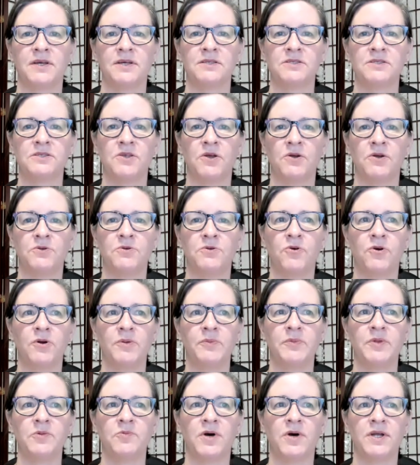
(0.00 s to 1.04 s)
So
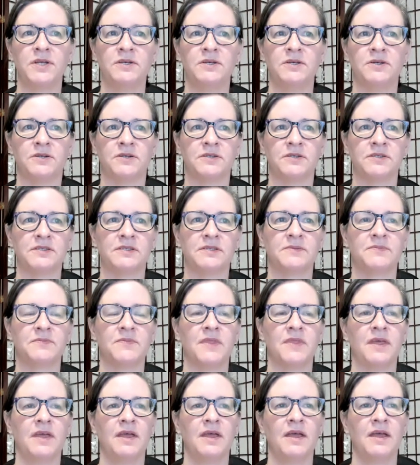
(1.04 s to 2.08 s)
Norman wonders,
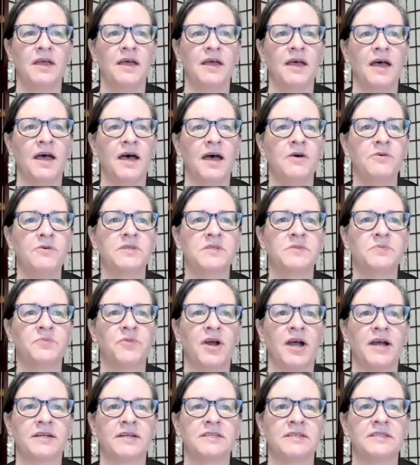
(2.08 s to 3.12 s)
how is
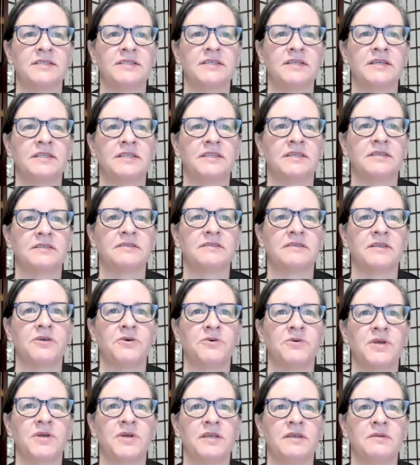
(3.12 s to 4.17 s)
practicing the
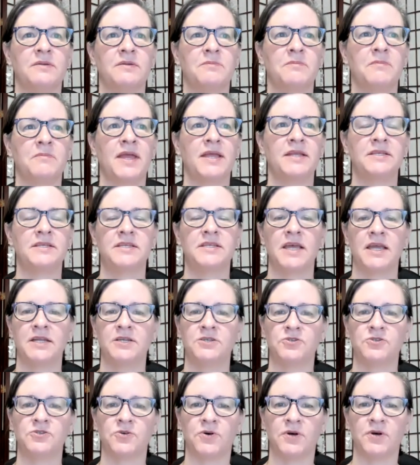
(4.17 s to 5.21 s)
slogan
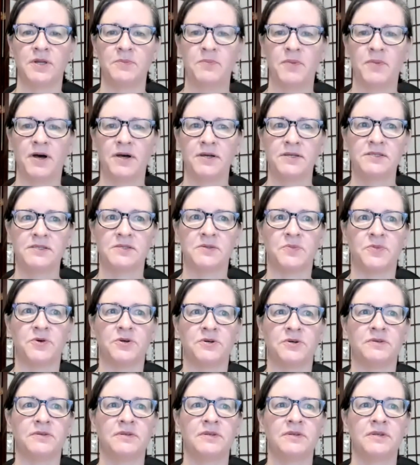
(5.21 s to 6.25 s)
maintain joy
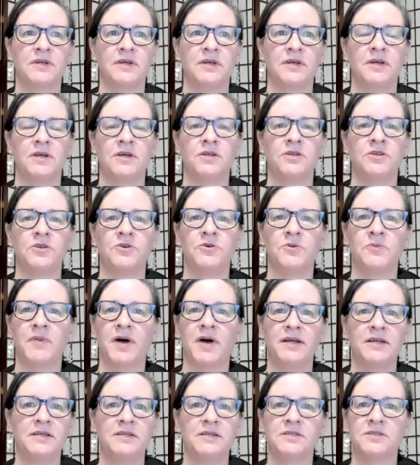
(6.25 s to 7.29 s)
possible? Your
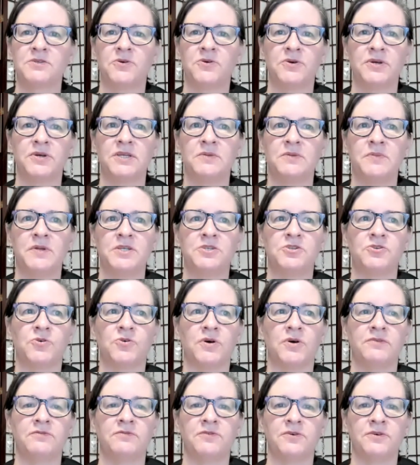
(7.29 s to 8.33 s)
mind is going to be
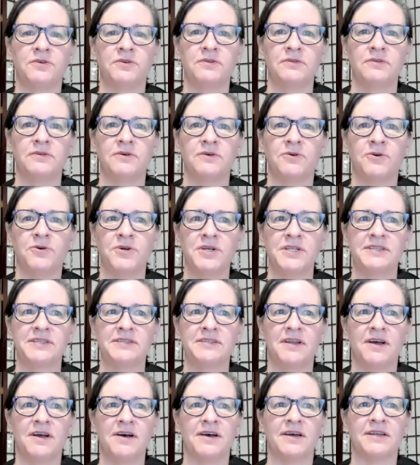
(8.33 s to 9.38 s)
joyful or it's
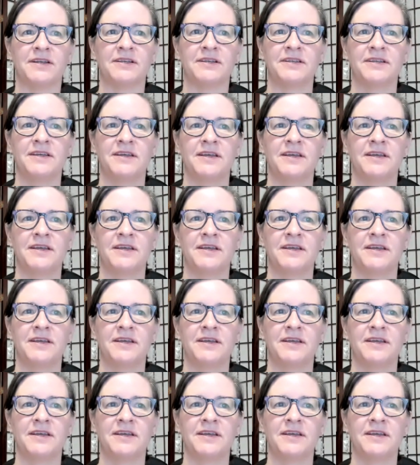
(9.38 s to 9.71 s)
not.